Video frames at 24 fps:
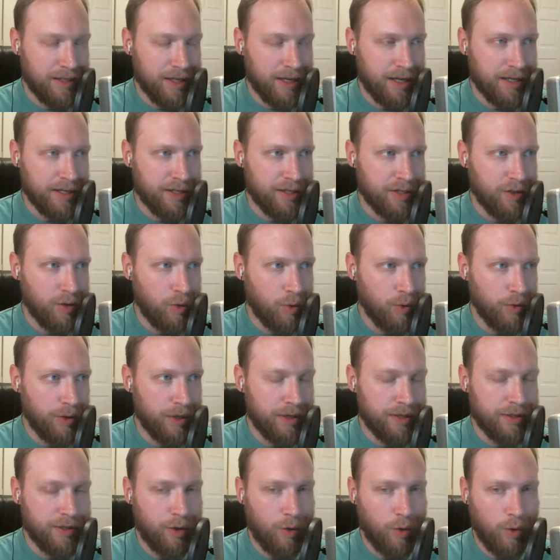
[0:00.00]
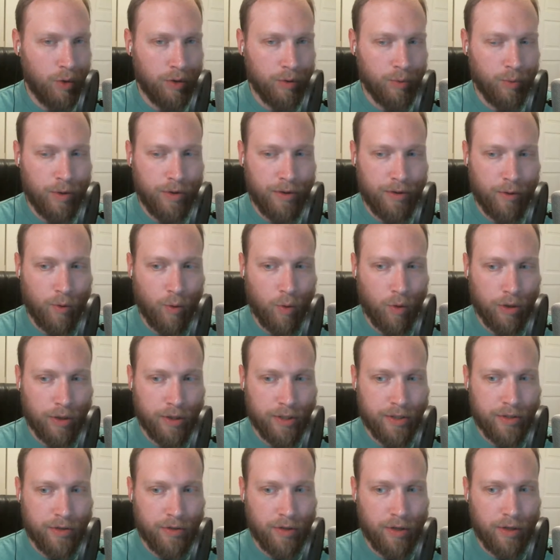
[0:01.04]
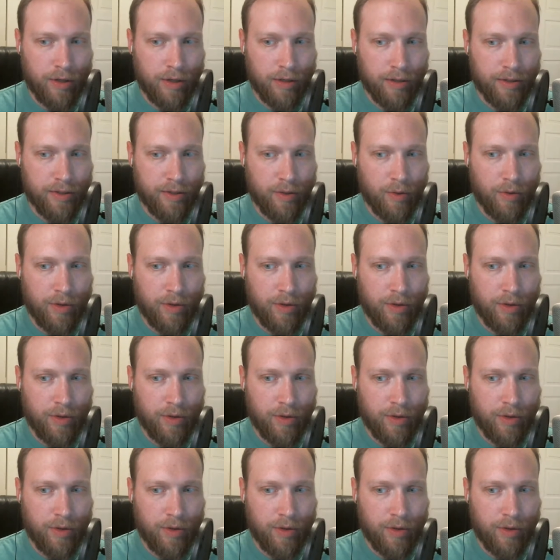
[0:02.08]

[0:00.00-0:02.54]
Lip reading: like a story told with an orchestra. So